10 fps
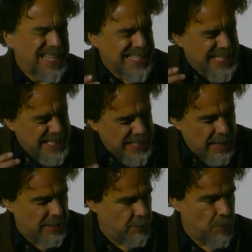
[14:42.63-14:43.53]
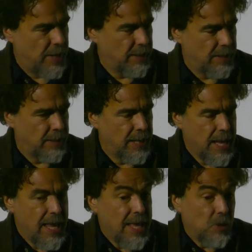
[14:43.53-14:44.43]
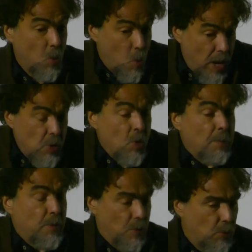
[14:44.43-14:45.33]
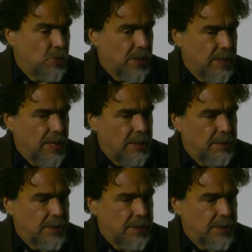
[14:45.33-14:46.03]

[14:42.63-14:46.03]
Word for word: That's exactly right, and the way you approach it.